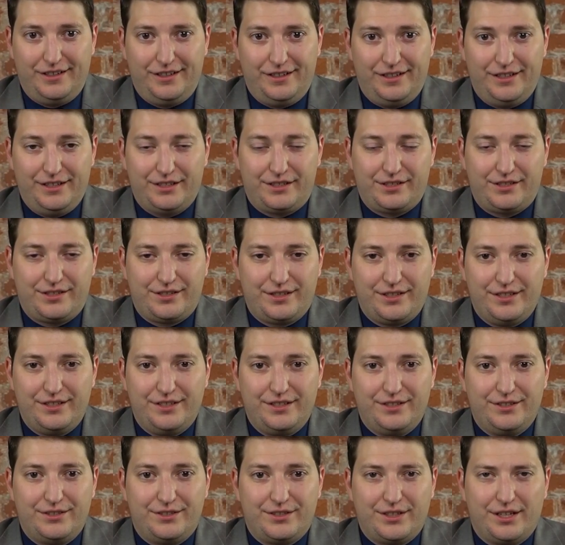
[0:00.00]
This
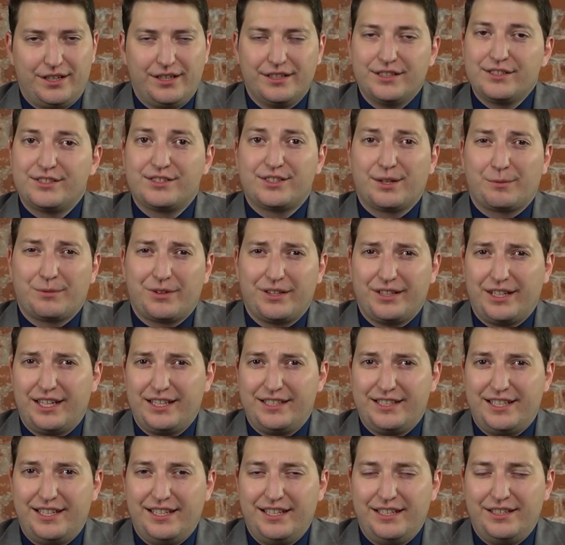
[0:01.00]
is something they
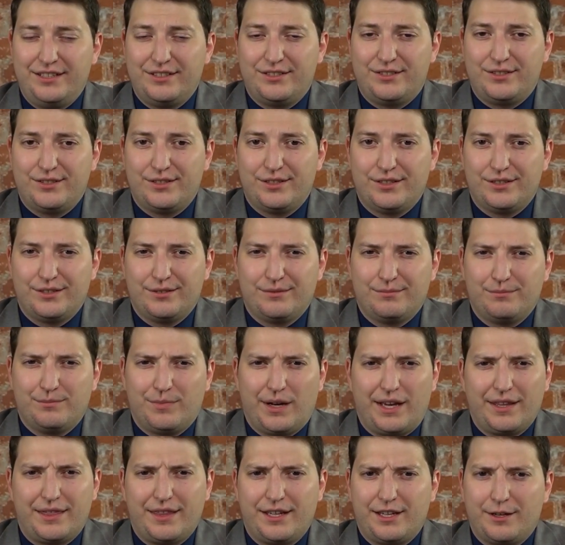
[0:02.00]
teased,
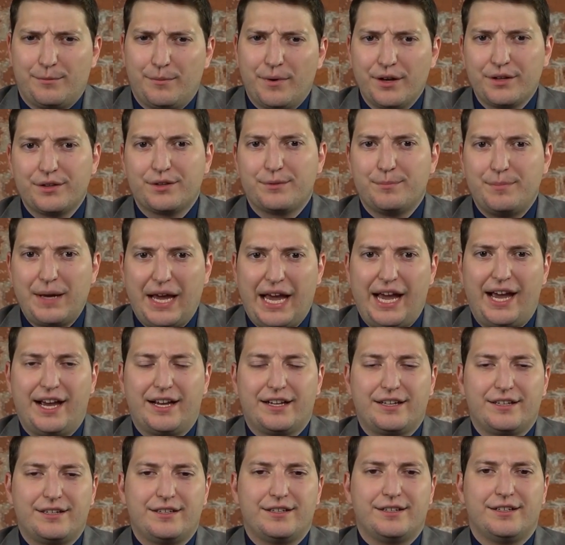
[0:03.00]
I think, a month
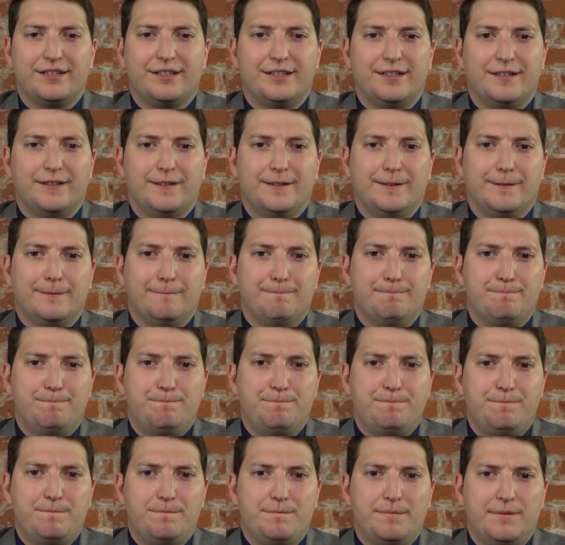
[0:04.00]
back. A
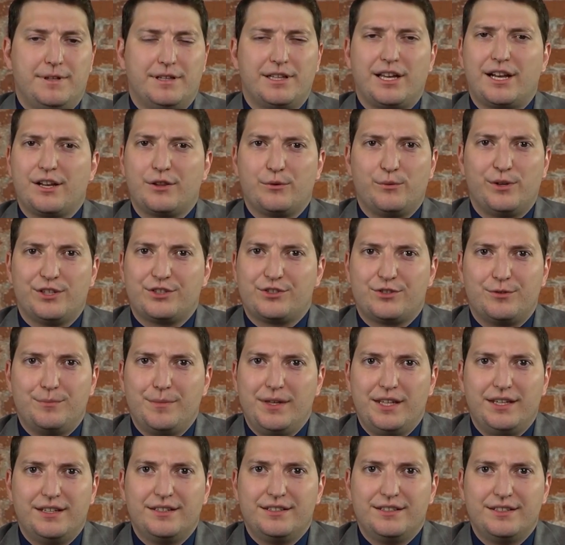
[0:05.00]
lot of the Western
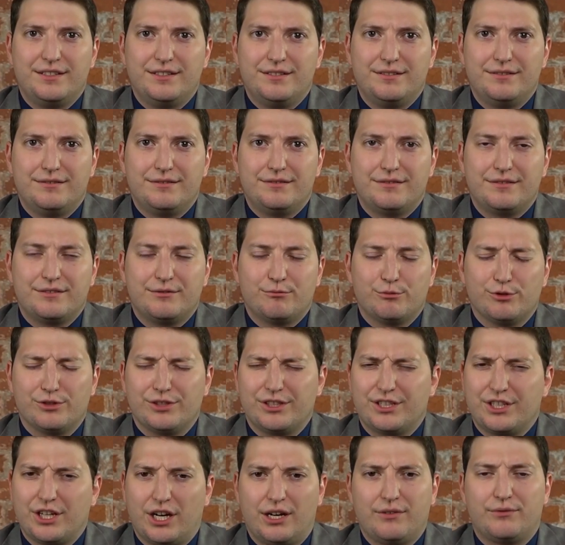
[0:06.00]
media didn't
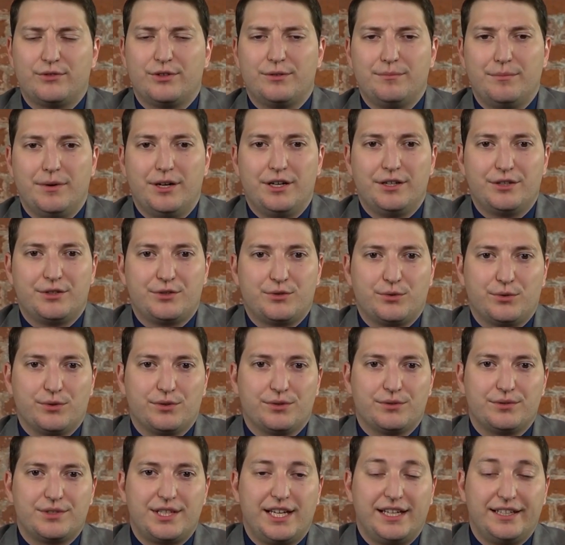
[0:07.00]
really cover it much
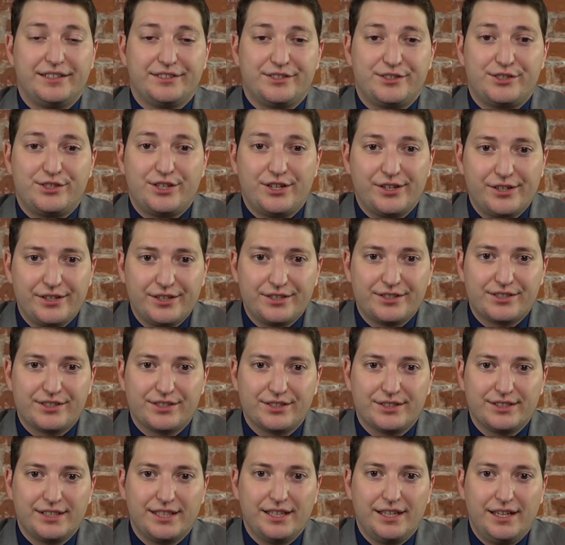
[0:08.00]
or take it
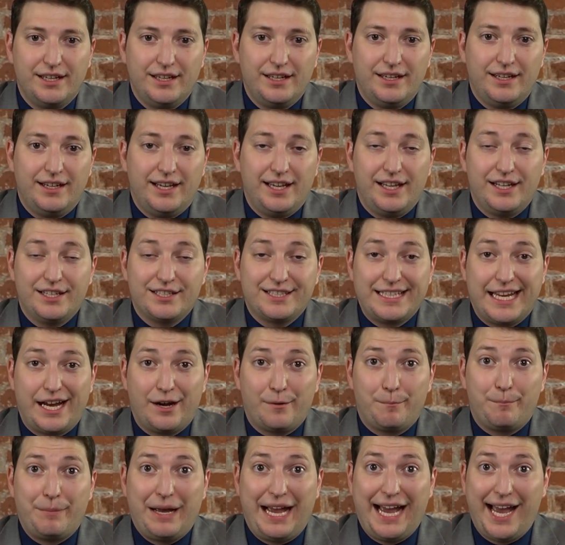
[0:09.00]
seriously. It is
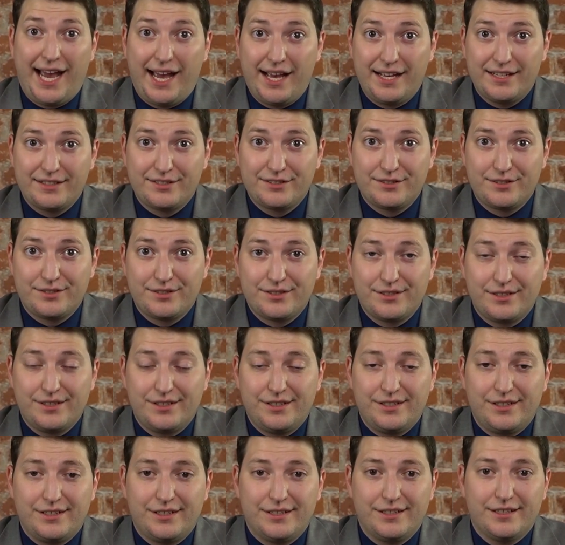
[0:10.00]
now passed
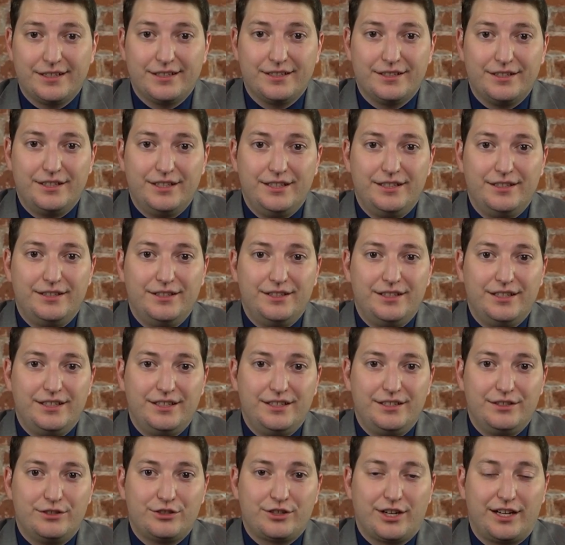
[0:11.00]
in
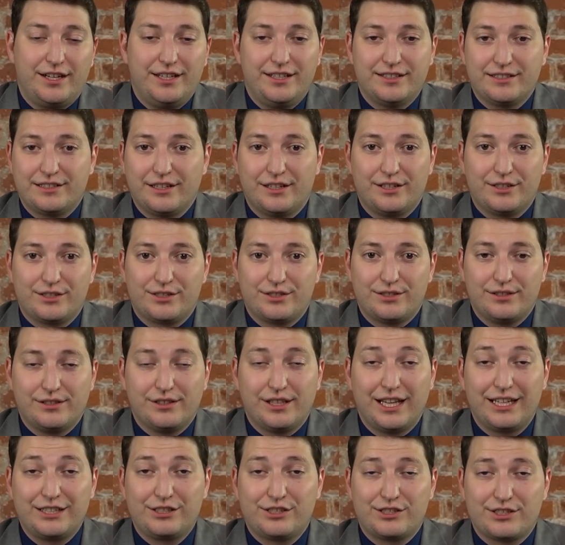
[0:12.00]
the Chinese
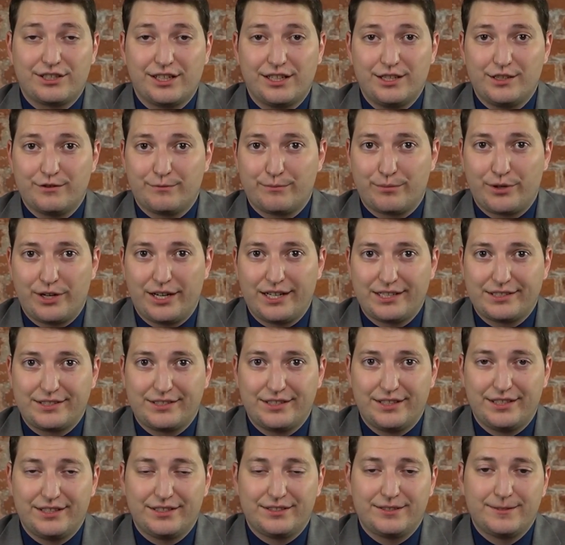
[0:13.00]
legislative
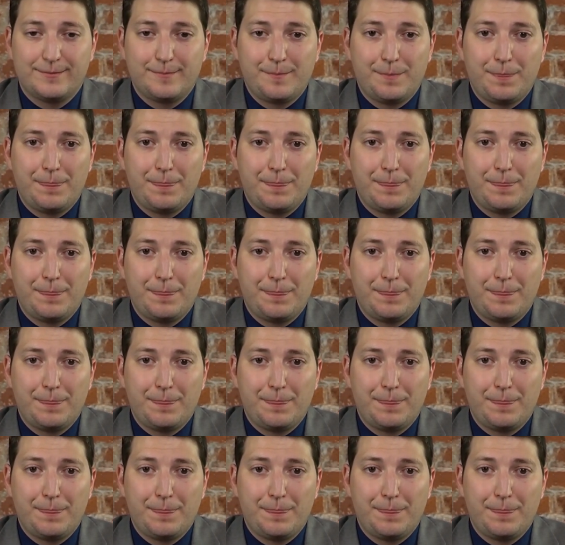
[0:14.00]
process